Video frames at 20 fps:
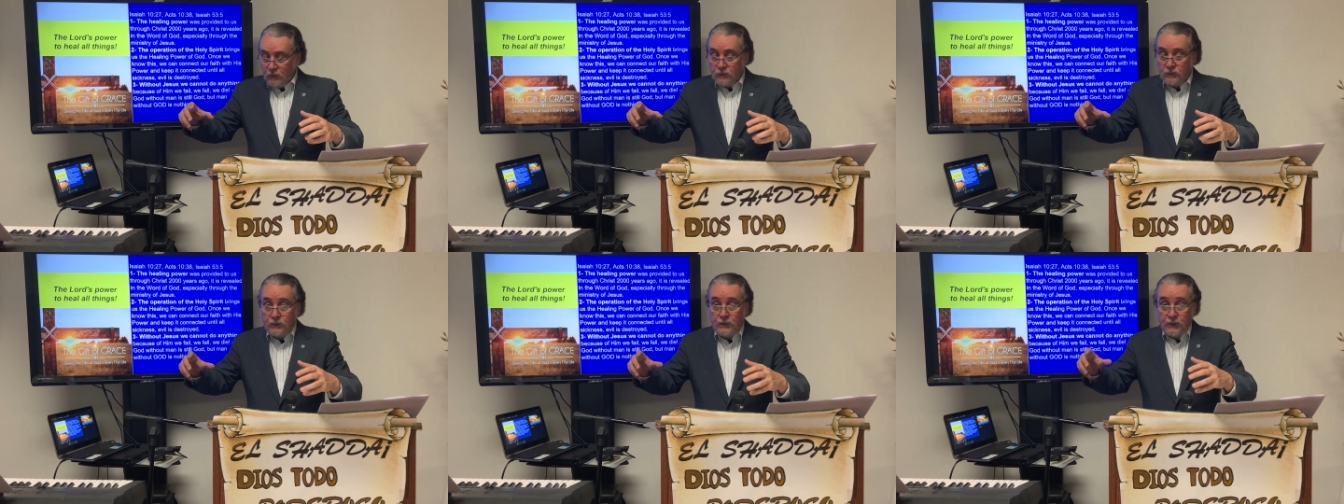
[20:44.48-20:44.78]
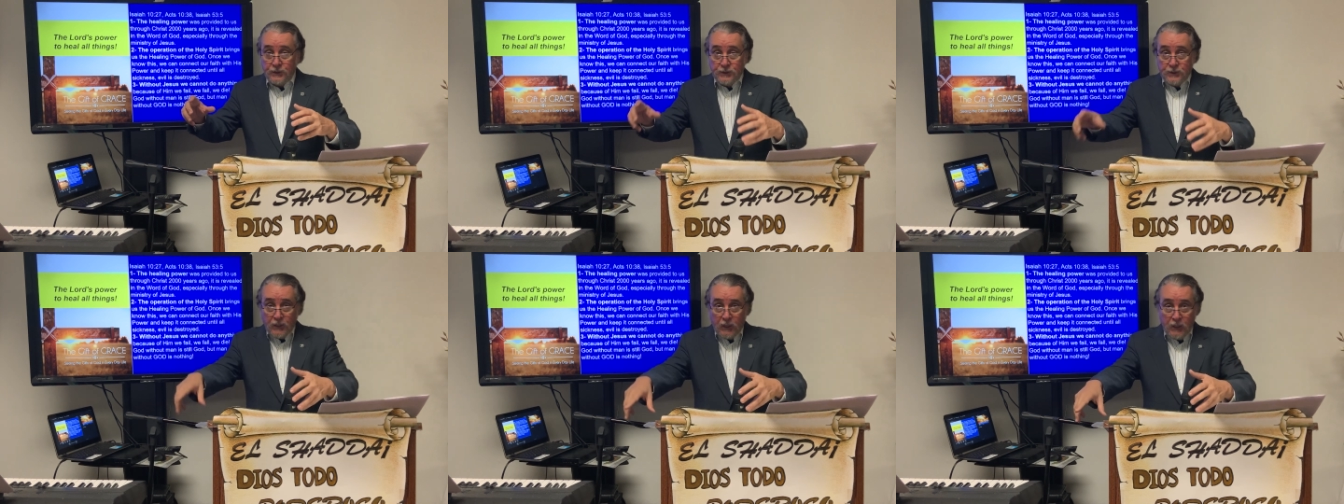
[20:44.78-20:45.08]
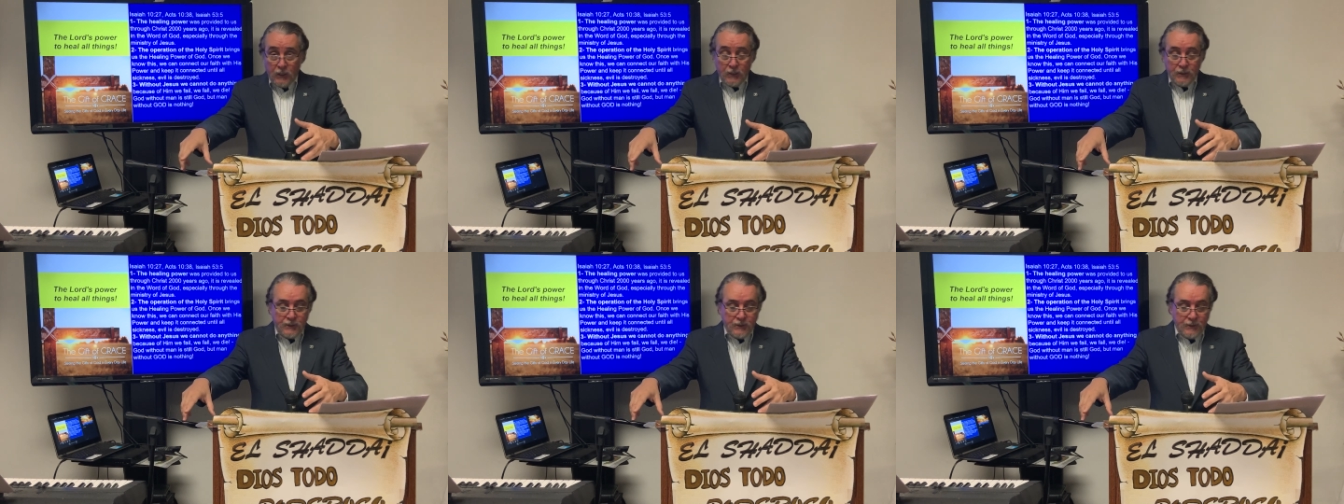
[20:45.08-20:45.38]
the
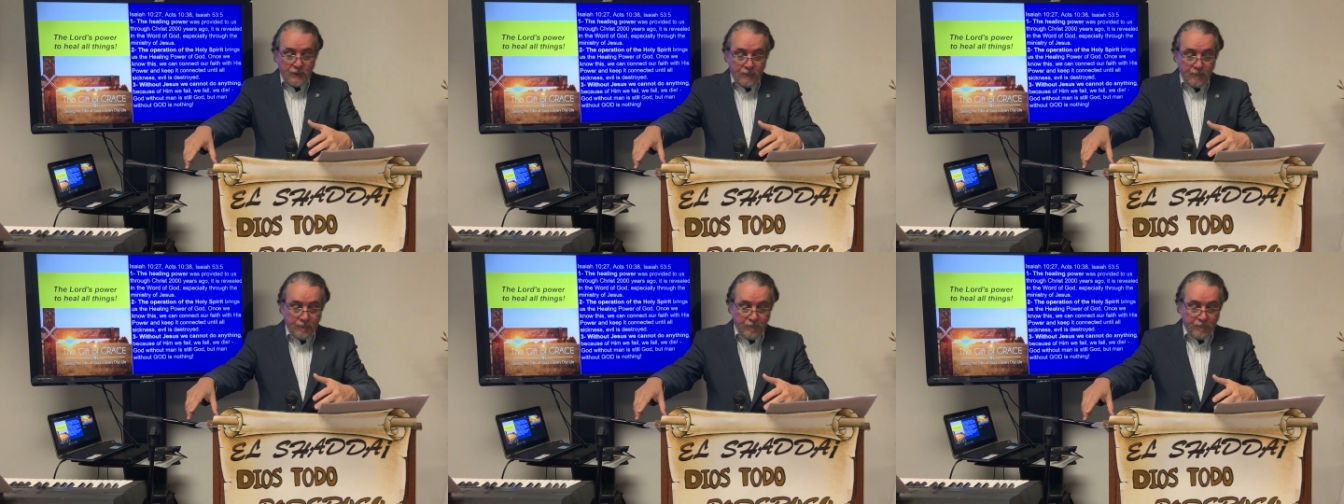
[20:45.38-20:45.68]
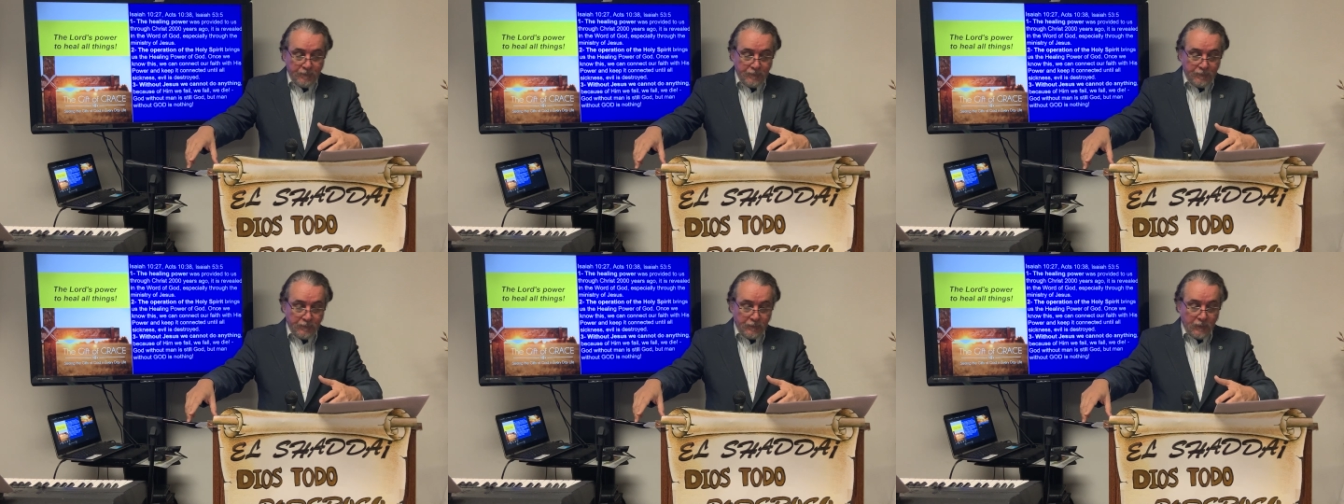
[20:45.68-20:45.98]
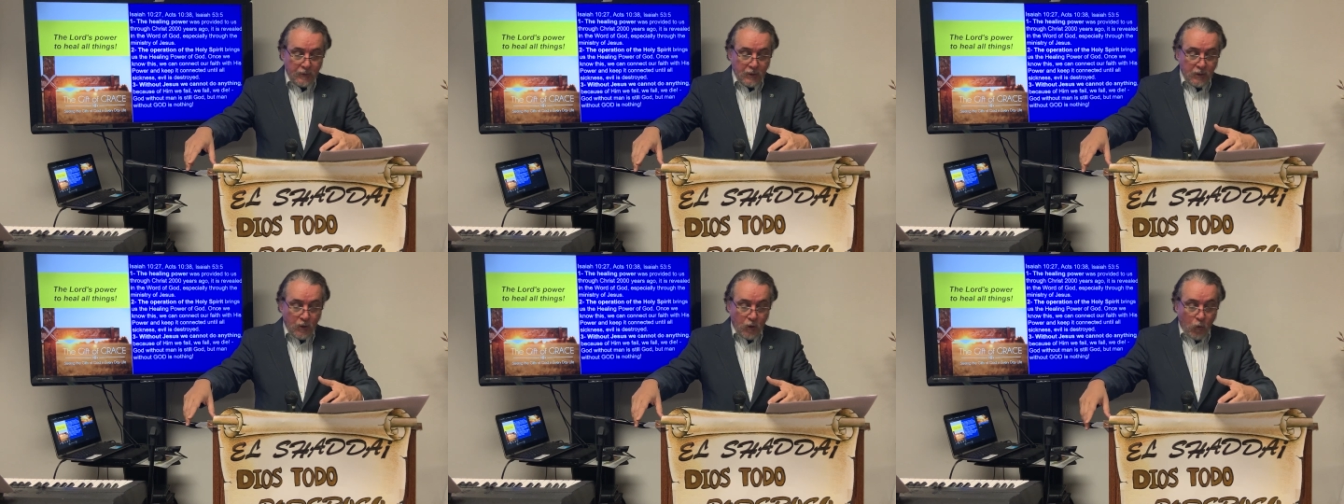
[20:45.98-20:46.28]
dirt,
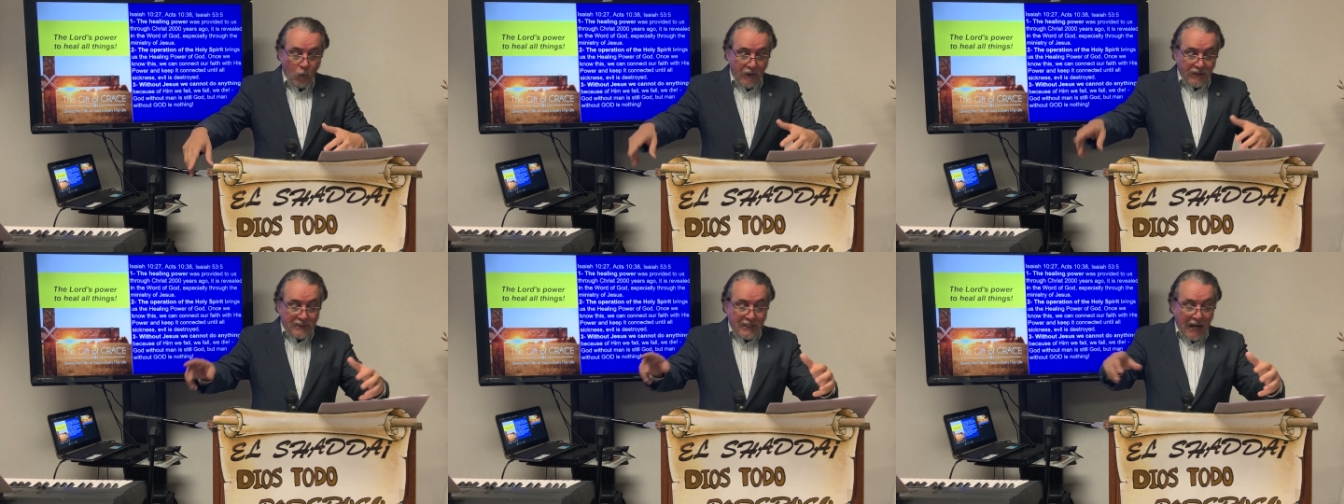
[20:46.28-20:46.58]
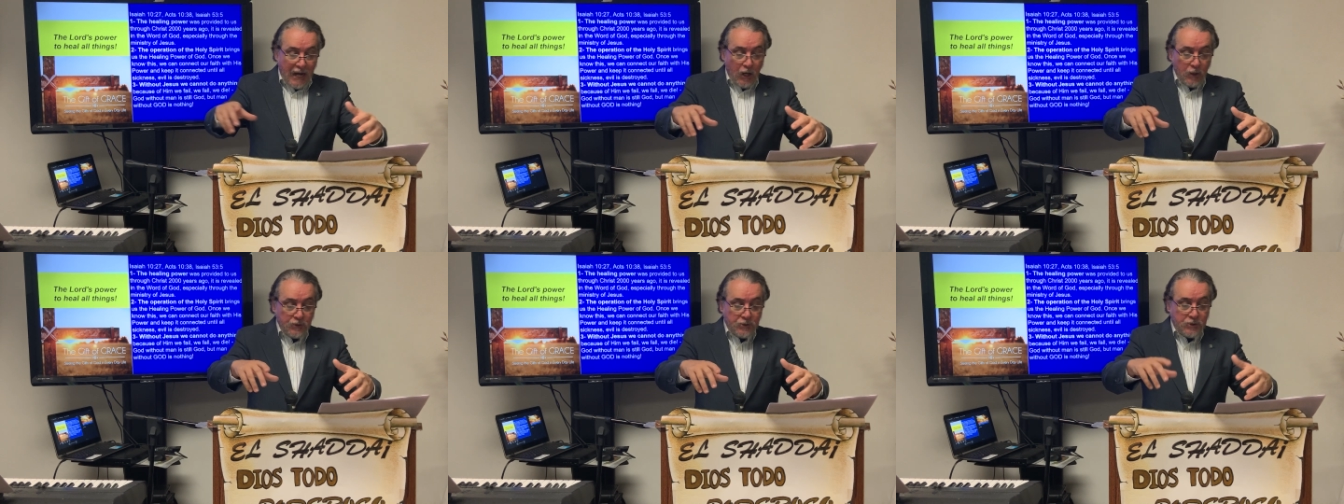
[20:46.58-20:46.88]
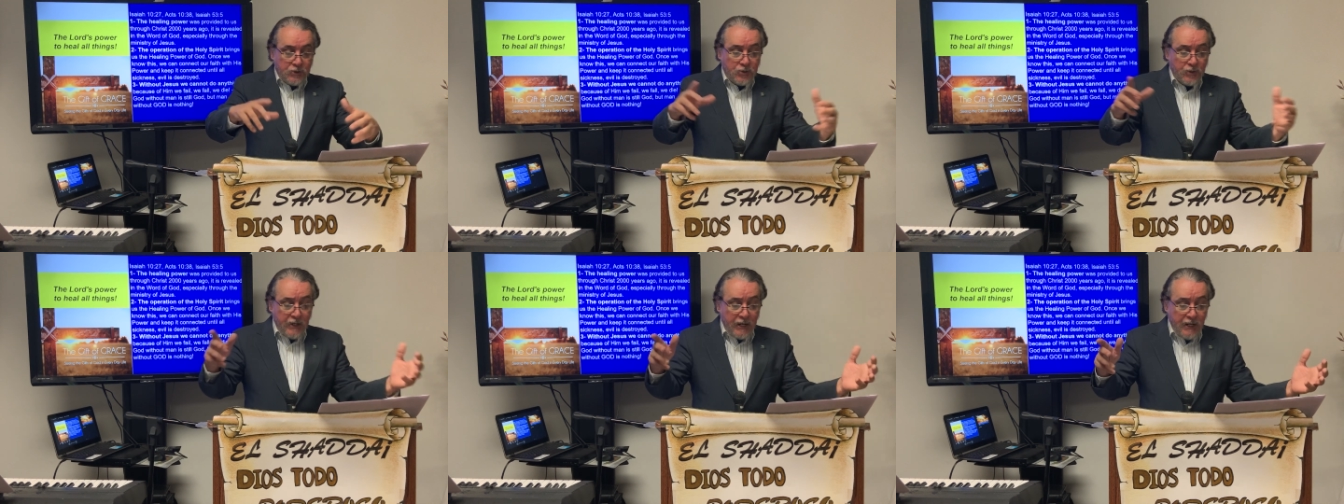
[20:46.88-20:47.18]

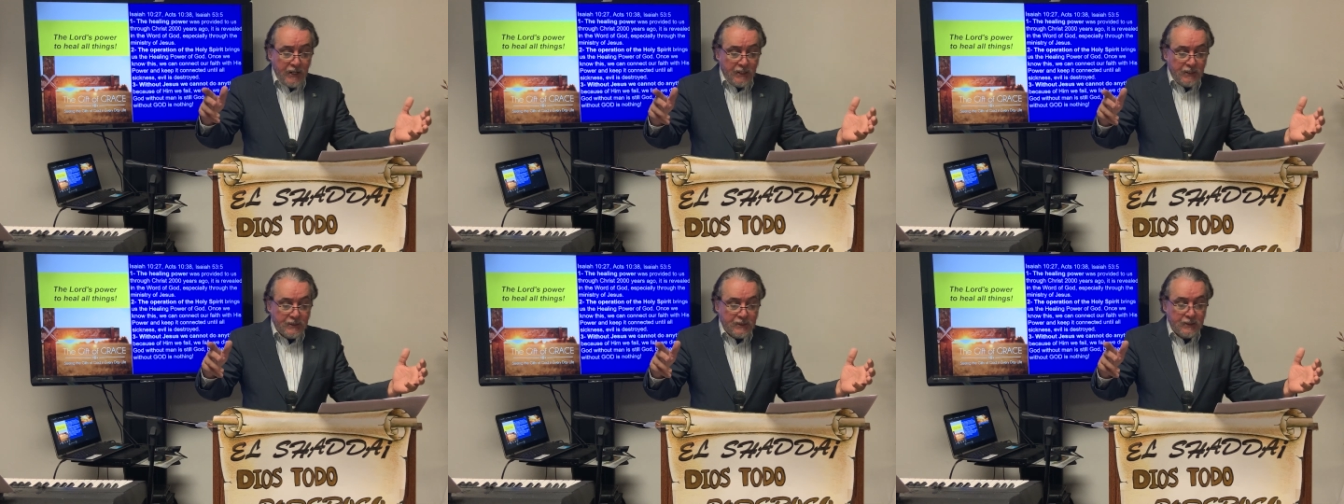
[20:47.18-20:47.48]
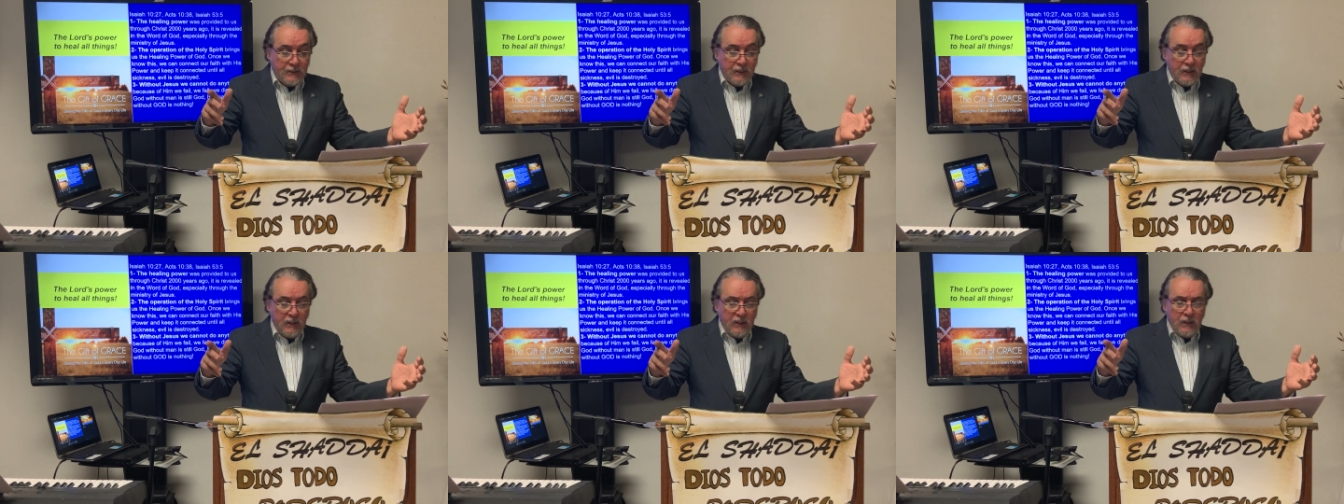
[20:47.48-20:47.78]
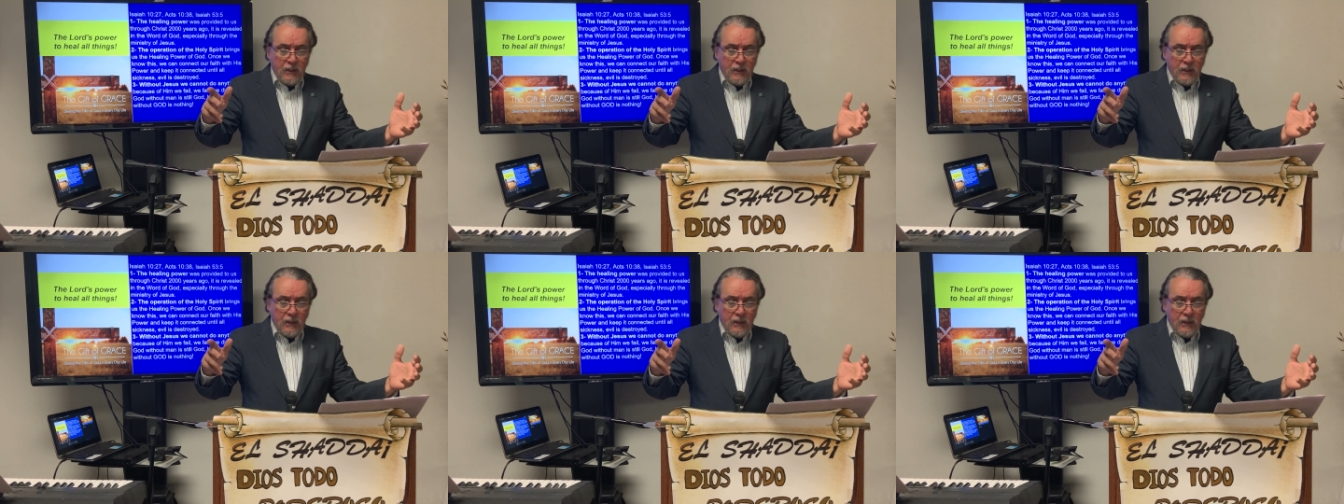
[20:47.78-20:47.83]
without trees